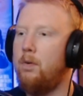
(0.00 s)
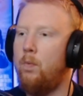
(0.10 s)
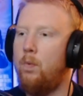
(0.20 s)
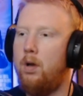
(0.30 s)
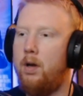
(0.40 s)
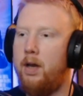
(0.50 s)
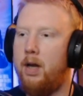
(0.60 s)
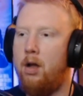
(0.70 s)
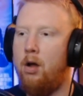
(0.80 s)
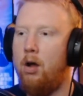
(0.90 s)
What
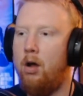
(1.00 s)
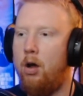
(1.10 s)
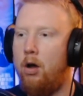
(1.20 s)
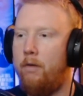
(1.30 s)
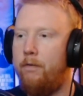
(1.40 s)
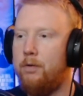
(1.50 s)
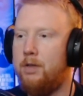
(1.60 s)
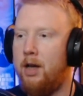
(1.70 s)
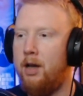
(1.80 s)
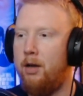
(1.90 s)
an awful
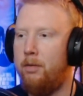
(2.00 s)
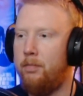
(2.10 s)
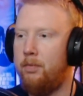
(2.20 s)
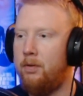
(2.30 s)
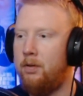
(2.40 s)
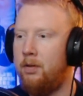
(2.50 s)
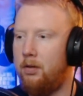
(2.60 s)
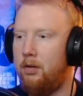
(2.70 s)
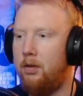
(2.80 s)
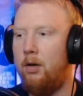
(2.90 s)
time.
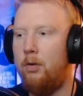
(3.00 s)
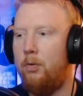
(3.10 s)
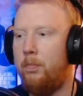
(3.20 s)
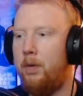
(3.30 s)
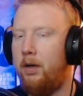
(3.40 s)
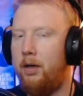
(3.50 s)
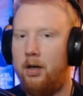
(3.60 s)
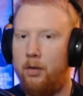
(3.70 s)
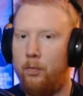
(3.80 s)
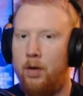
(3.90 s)
Oh my
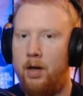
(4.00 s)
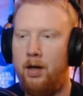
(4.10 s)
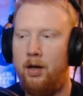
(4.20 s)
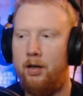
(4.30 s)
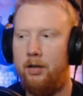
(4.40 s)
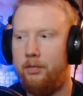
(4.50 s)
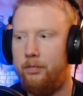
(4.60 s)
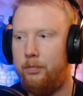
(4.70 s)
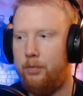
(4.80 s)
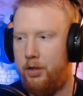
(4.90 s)
God. Why
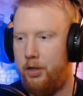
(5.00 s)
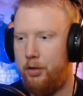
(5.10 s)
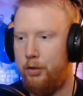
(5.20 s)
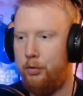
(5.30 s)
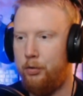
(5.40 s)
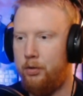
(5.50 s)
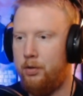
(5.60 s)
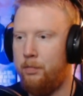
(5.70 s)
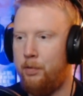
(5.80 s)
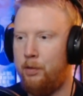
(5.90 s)
would she choose
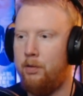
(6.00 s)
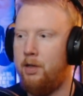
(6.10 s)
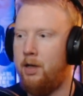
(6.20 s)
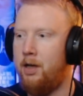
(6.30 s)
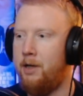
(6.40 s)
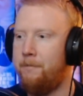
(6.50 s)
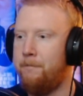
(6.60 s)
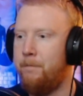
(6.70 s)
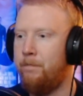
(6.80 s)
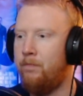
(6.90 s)
the middle of the night
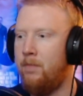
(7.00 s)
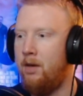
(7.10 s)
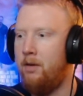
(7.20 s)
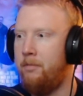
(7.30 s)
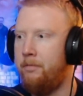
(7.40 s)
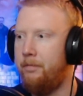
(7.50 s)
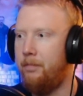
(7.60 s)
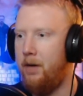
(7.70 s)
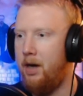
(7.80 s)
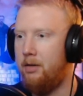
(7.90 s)

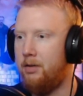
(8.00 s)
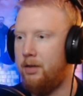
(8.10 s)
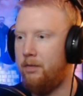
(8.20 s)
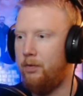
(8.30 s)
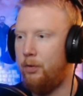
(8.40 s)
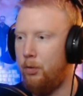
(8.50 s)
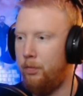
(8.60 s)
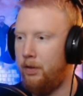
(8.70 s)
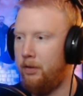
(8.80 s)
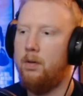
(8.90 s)
by herself to go
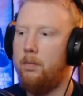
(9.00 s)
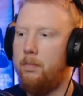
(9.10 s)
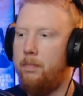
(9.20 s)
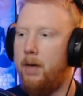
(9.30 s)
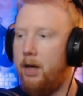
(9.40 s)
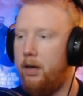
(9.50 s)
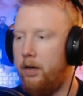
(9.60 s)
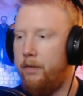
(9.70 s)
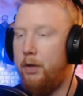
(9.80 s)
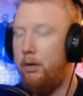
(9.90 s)
up there? Man, if you